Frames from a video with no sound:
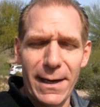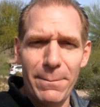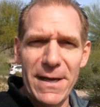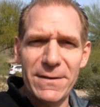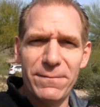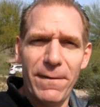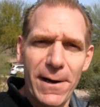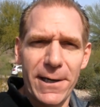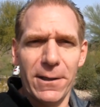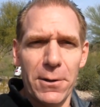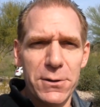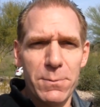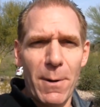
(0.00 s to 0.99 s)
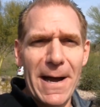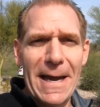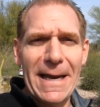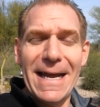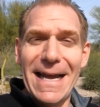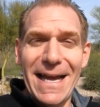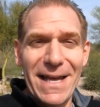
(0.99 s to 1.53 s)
is very close by.